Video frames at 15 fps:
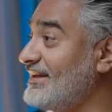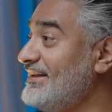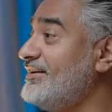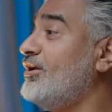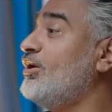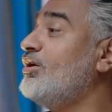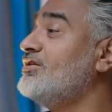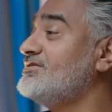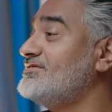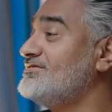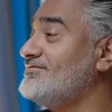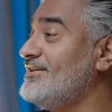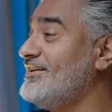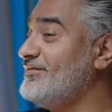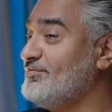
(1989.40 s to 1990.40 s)
million are
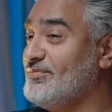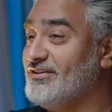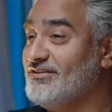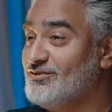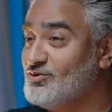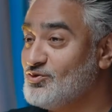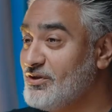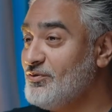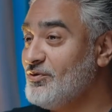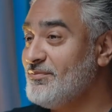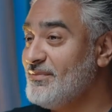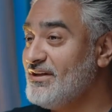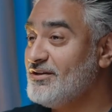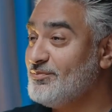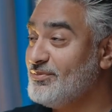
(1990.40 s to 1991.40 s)
lost, right? But
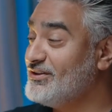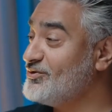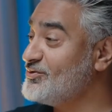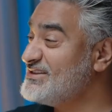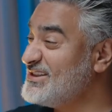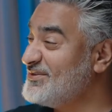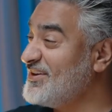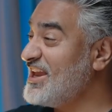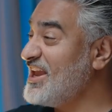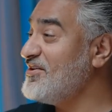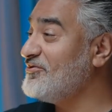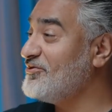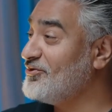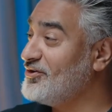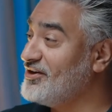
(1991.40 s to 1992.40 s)
21 million Bitcoins,
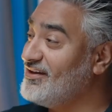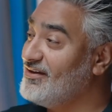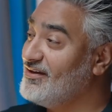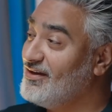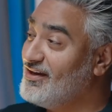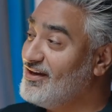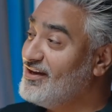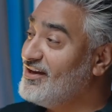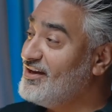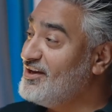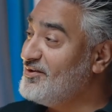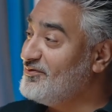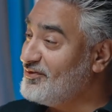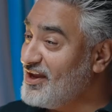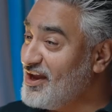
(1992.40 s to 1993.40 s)
if